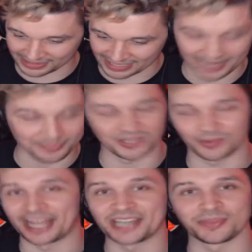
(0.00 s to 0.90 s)
so
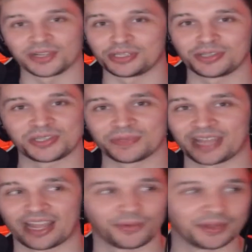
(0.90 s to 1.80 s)
glad to be on YouTube
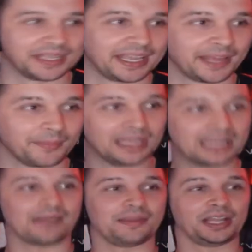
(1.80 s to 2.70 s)
now. I really am.
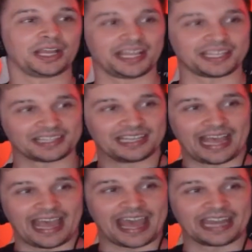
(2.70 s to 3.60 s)
I mean, look at this.
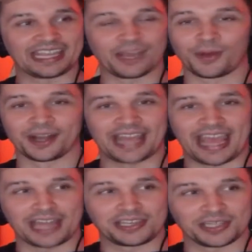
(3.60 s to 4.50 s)
I had to get one. I
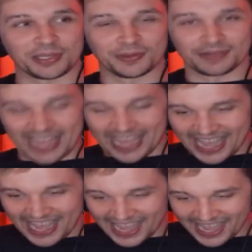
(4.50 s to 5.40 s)
had
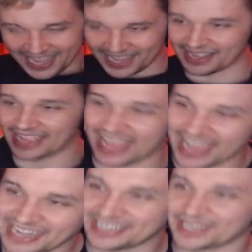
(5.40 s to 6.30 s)

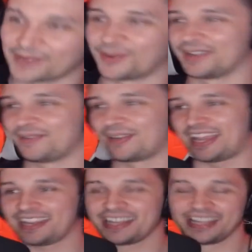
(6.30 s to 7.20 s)
to get one,
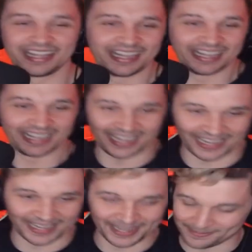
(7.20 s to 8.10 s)
right?
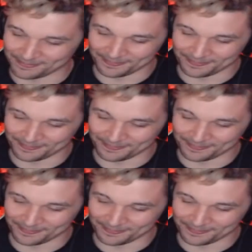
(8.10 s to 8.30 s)
Nah,